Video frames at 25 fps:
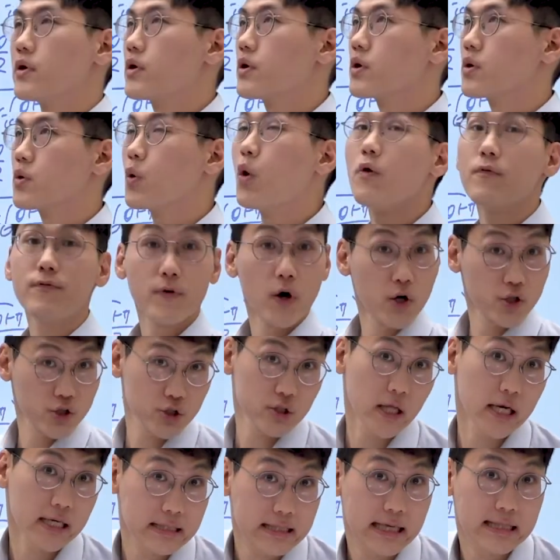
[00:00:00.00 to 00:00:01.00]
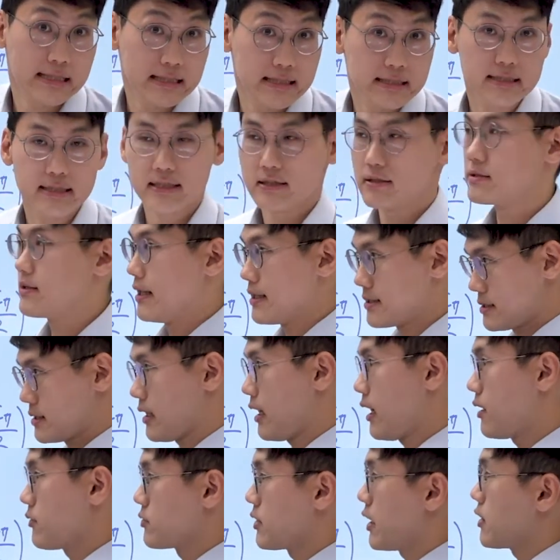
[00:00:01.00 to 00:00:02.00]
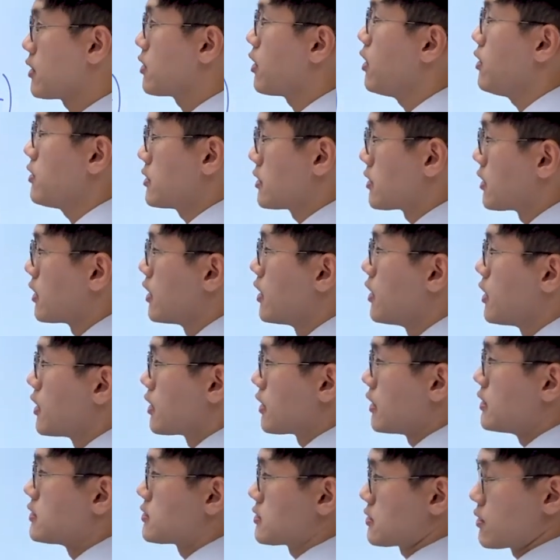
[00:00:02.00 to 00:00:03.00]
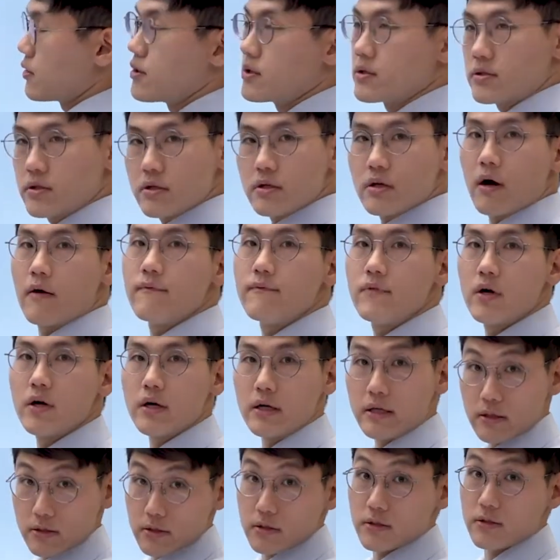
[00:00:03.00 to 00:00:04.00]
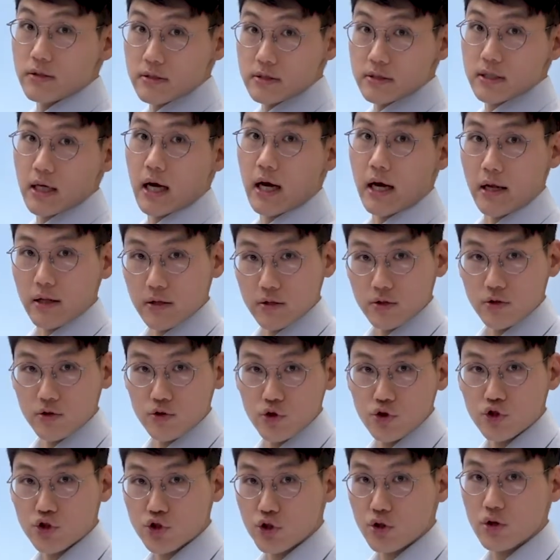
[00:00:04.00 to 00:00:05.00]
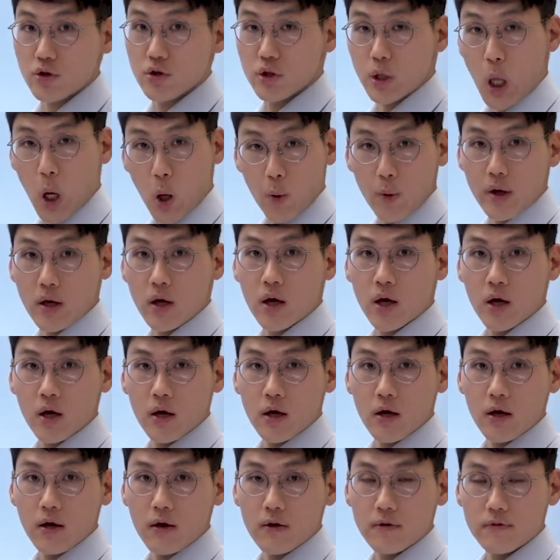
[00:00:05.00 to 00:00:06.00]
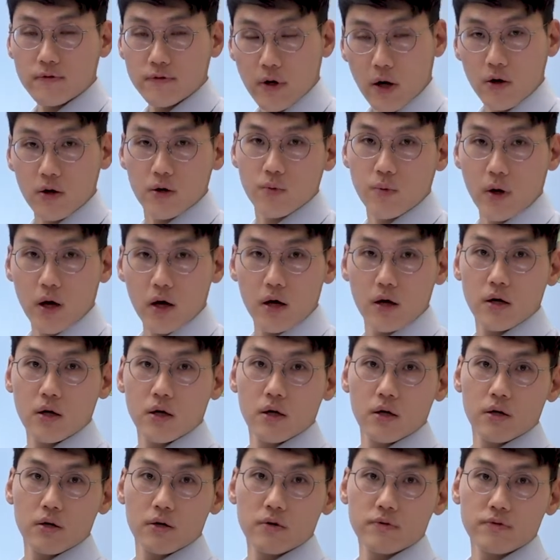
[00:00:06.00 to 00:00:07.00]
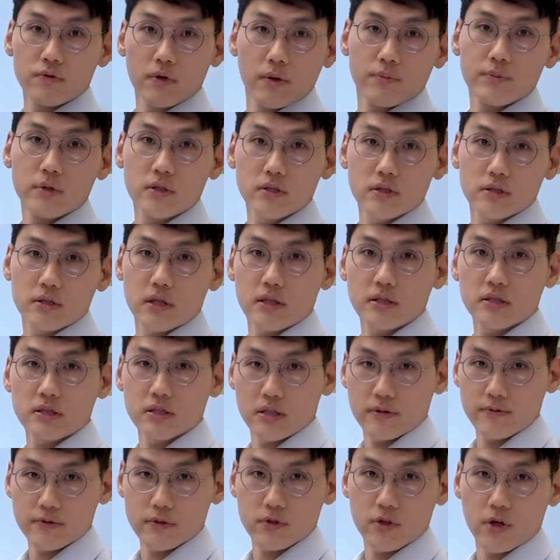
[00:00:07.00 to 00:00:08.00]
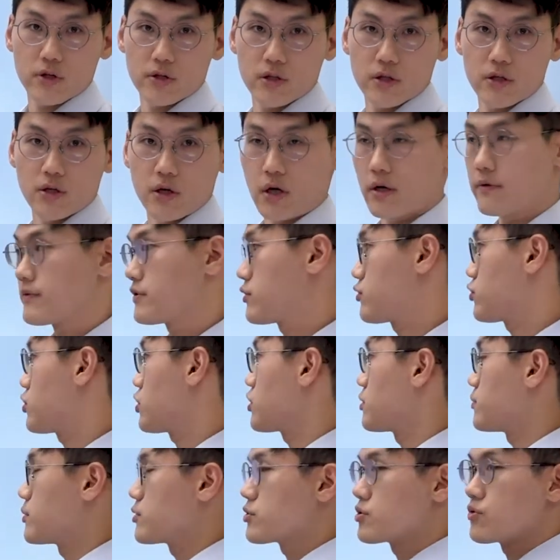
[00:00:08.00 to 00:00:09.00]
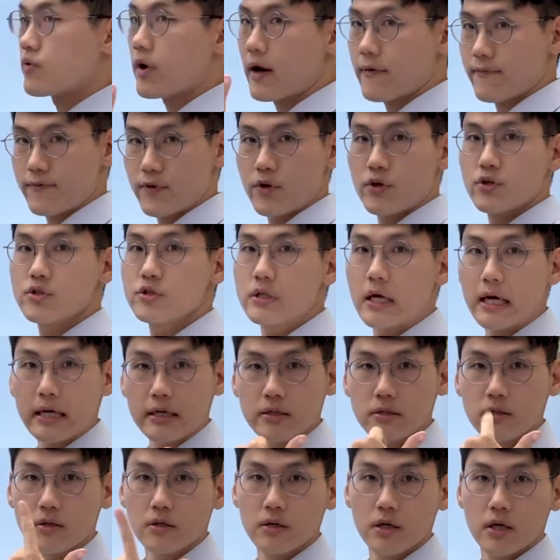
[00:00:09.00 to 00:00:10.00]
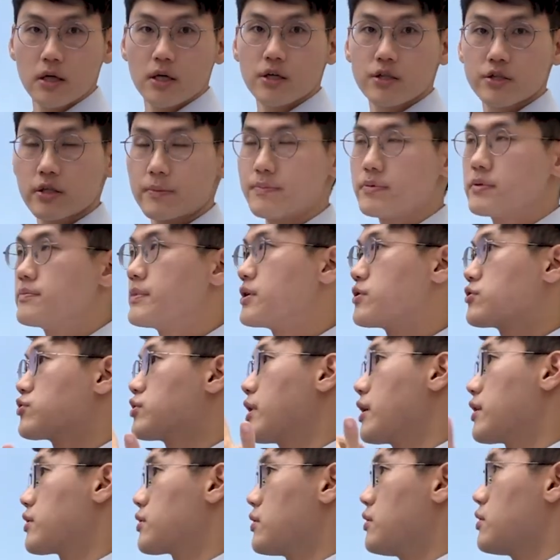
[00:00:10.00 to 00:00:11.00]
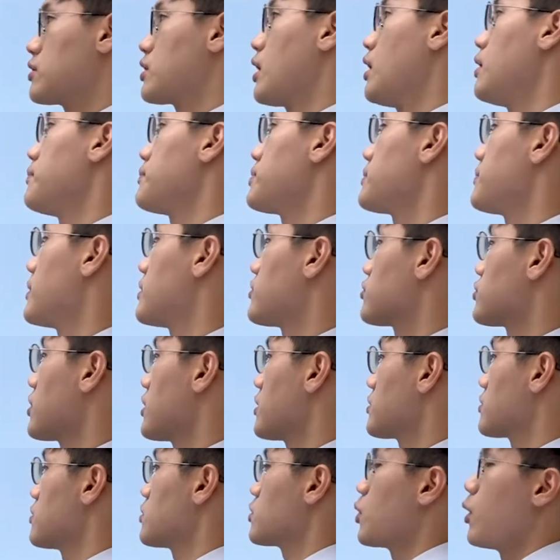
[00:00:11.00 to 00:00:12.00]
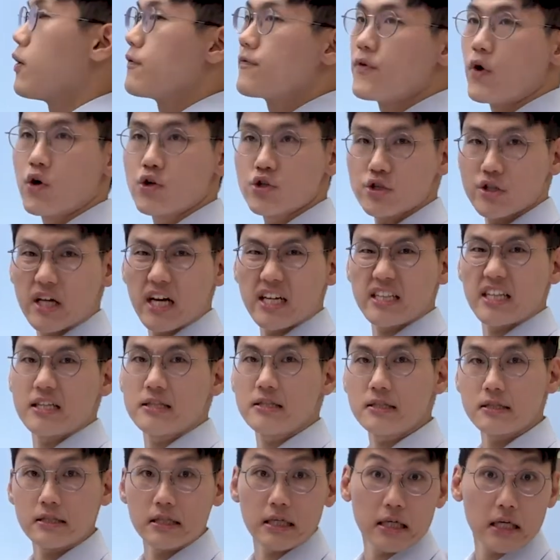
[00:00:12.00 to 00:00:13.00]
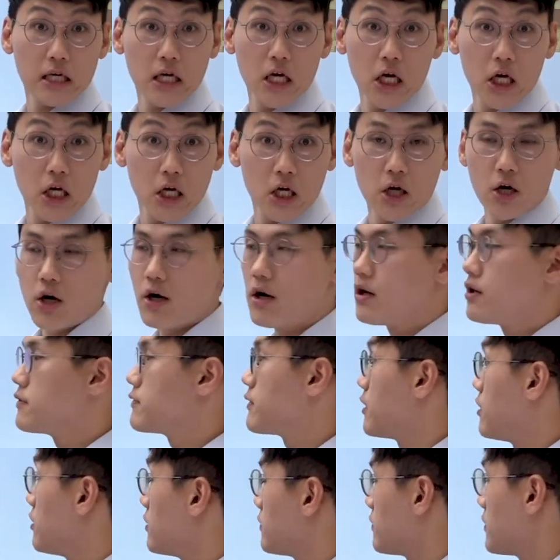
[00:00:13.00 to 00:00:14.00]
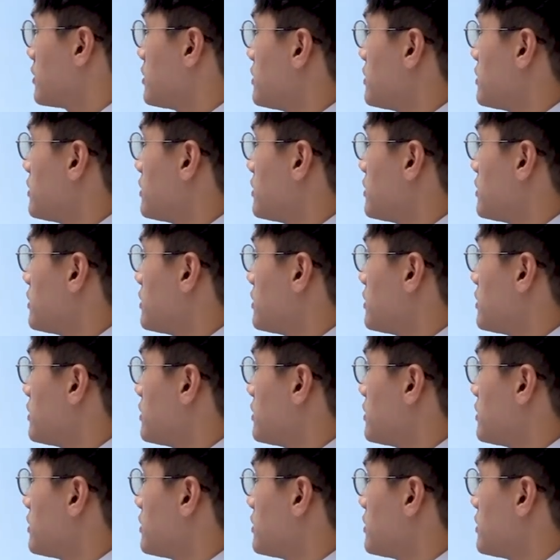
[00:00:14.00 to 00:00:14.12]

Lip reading: cofunction identity. That's how they call it. It's going to convert into the sine. You should know it very well from the extensive study of trigonometry. Reference angle, supplementary angle, complementary angle, cofunction identity are very, very